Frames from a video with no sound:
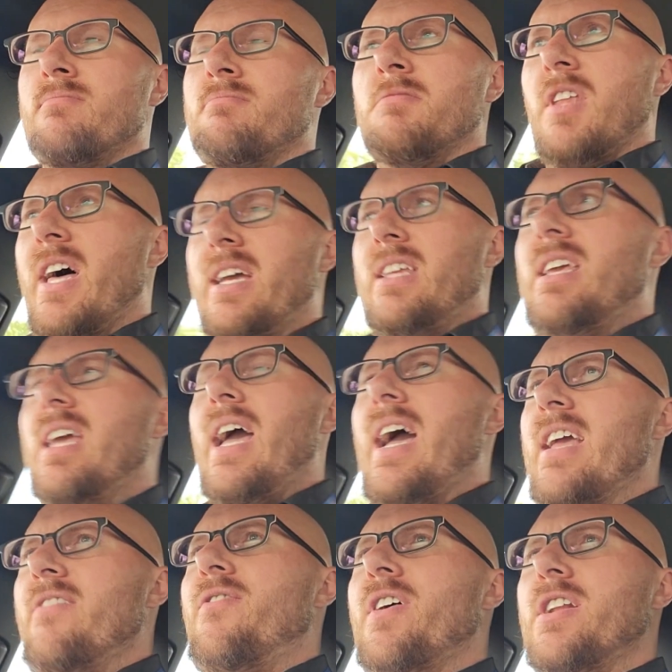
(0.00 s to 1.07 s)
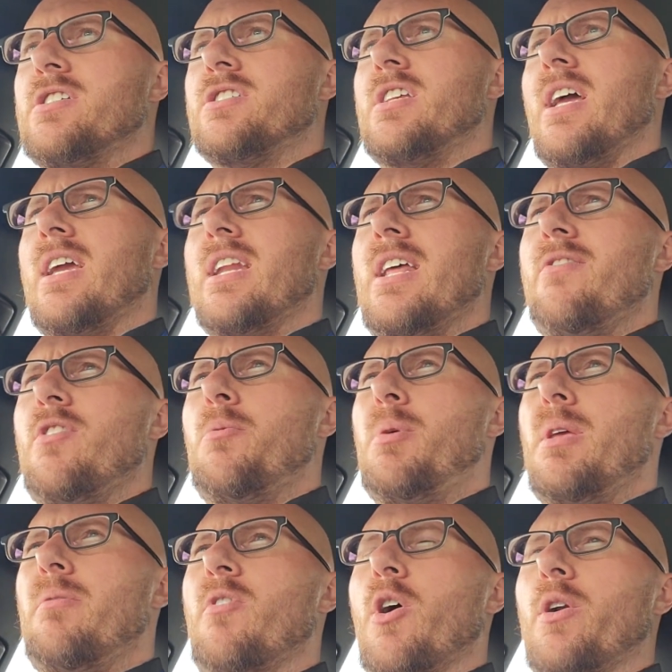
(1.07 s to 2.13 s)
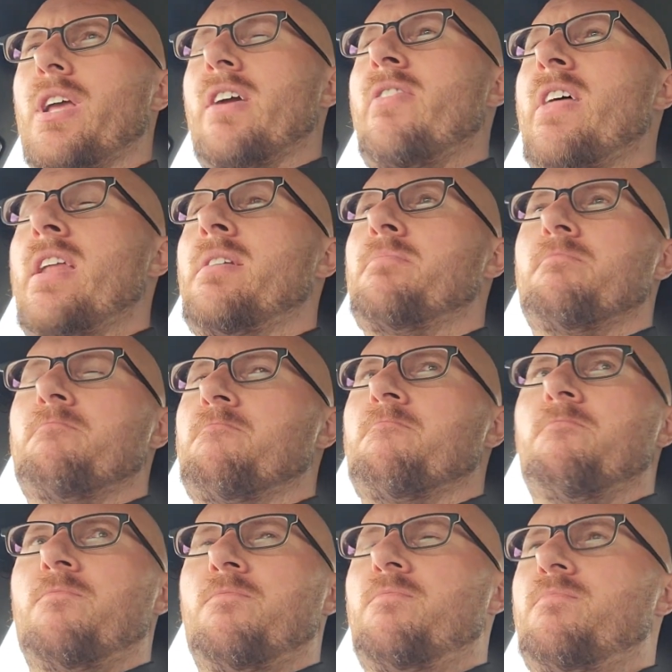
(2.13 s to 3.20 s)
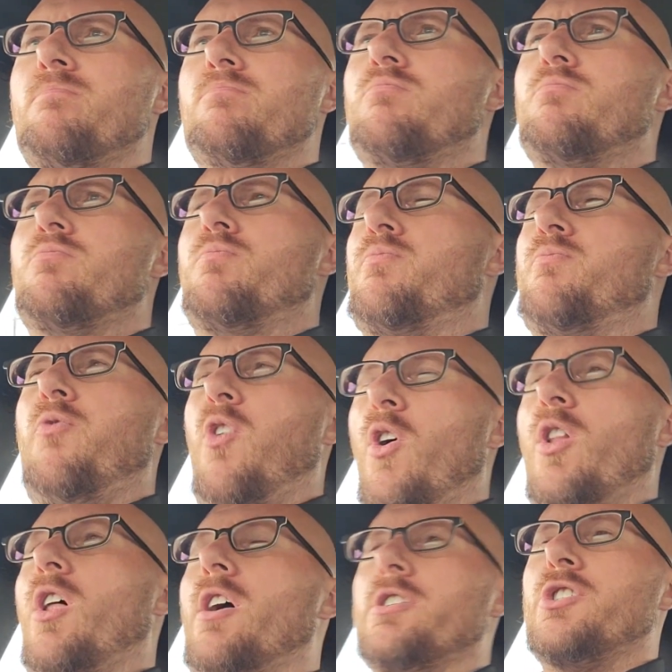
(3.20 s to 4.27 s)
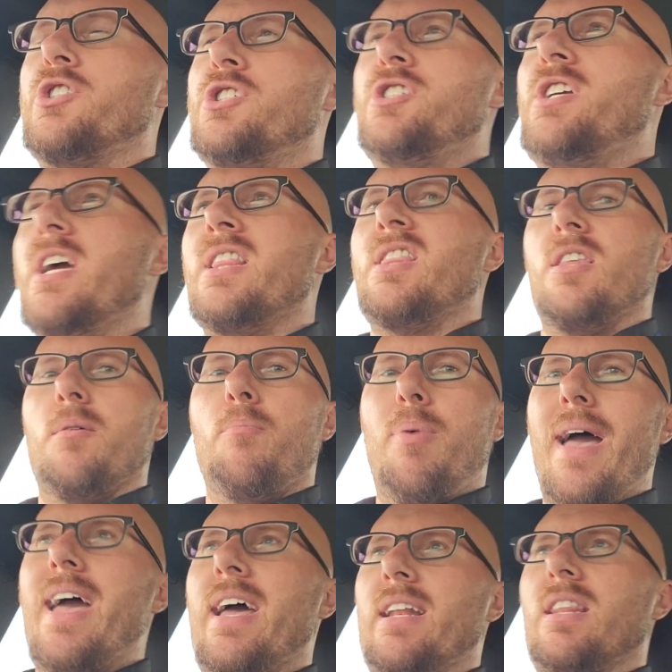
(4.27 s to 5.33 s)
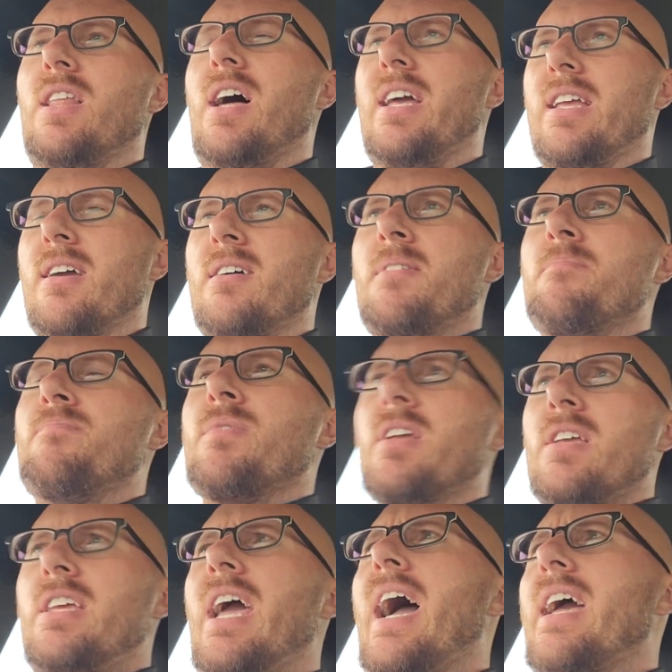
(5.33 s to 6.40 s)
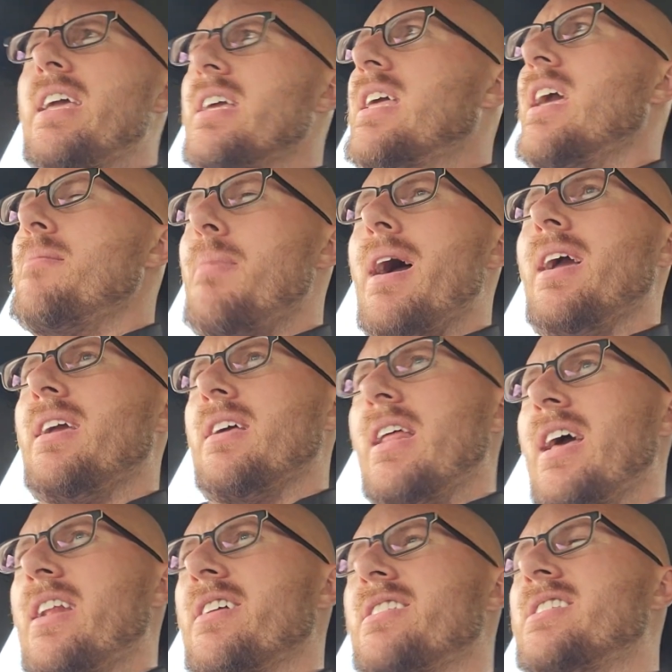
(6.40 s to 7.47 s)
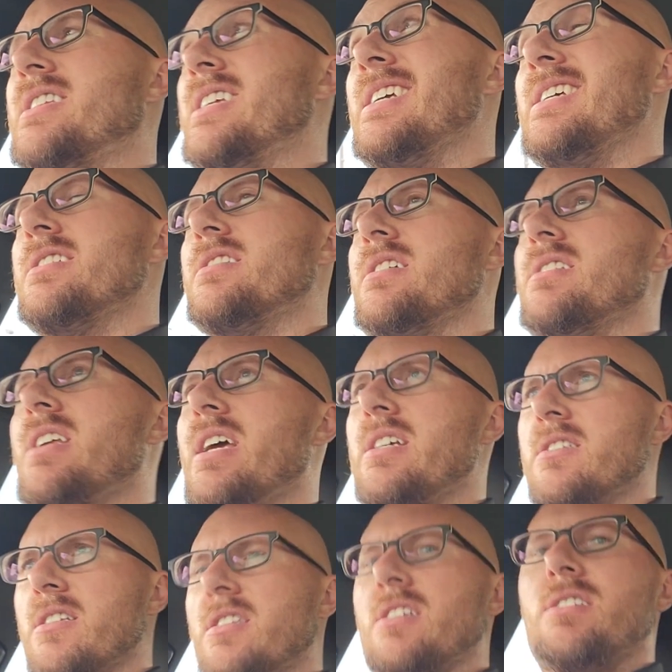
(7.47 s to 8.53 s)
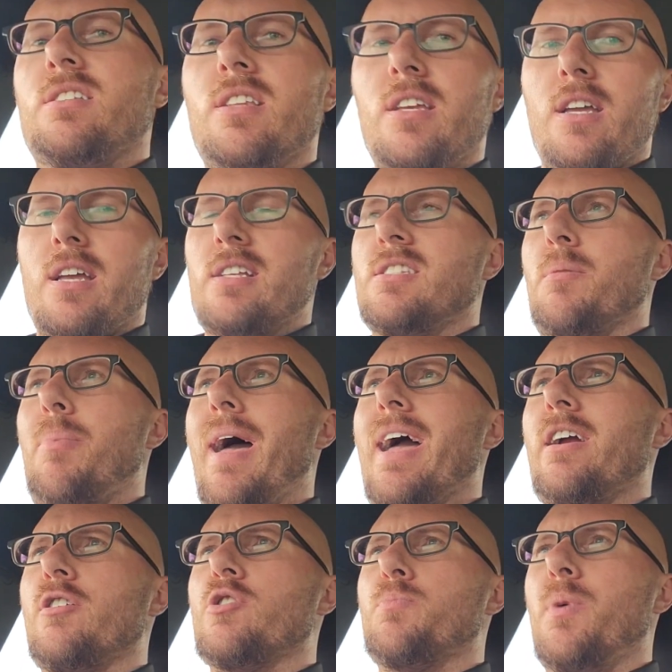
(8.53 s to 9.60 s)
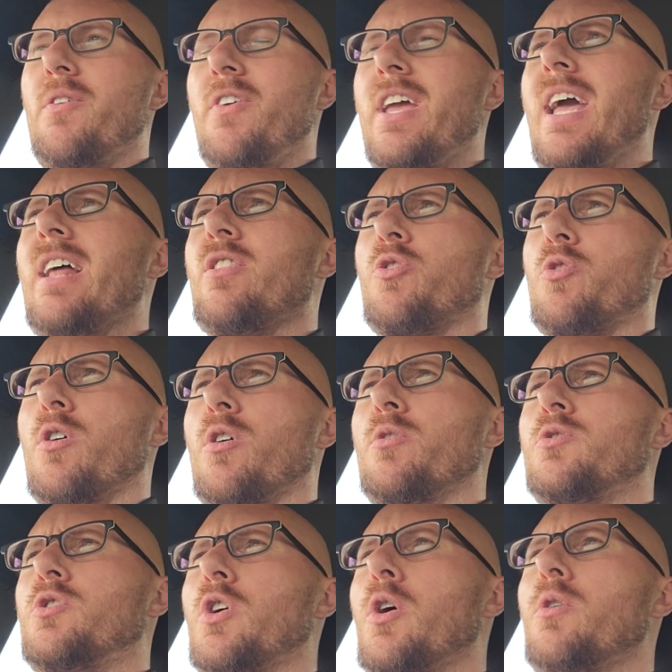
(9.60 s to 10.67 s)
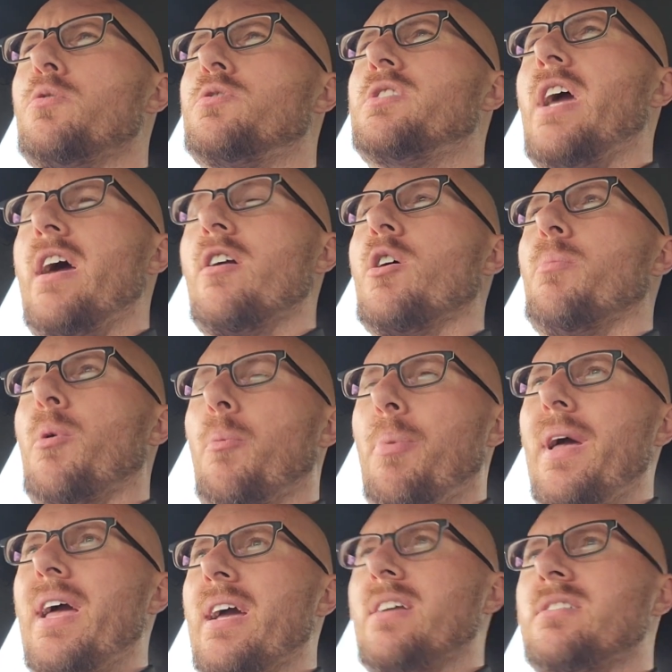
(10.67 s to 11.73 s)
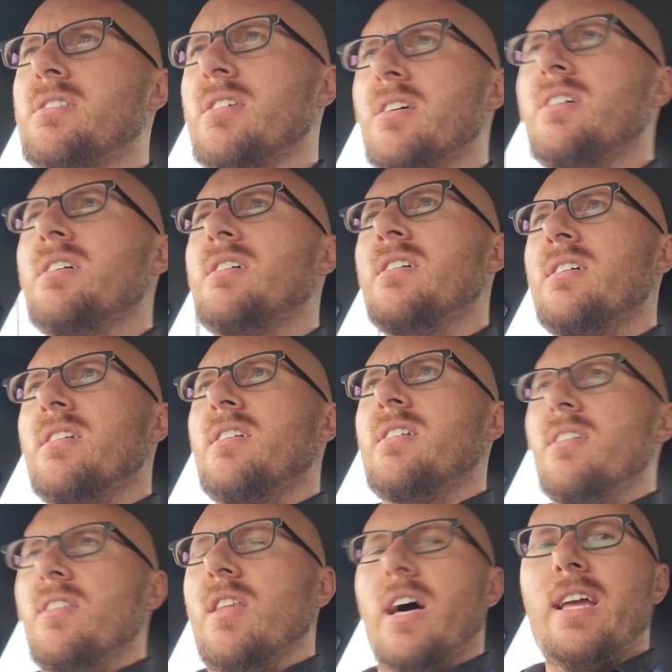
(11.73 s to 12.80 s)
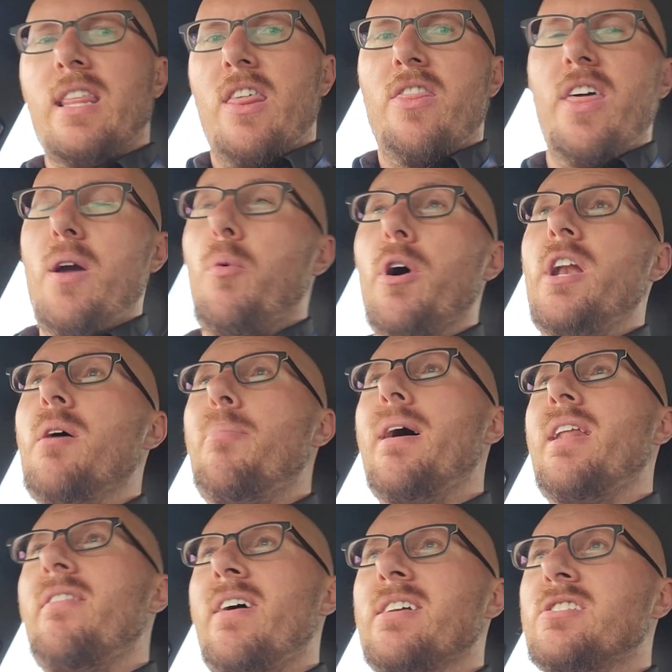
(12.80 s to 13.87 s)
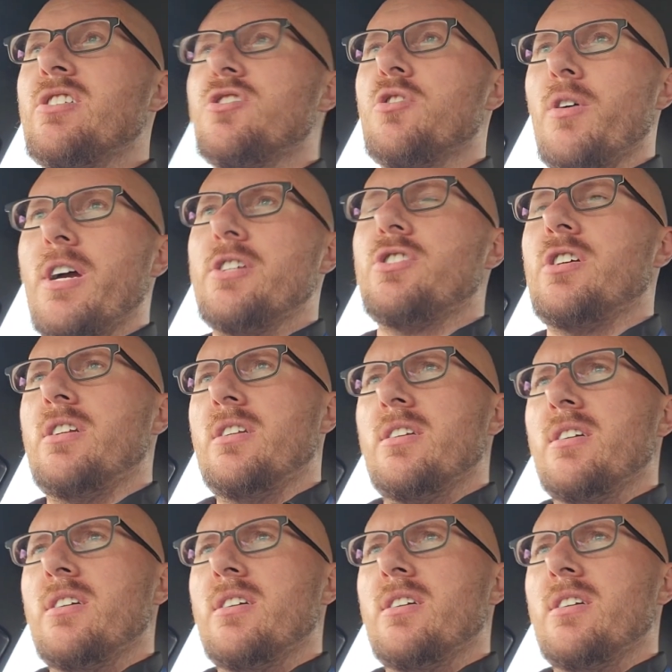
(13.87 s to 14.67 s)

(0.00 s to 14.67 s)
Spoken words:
Like, yeah, he finished second MVP voting and then full on shit the bed. Like, yeah, he came back and had a decent day statistically against the Packers, but if he hadn't thrown 2 terrible picks, like, they wouldn't have been in that situation.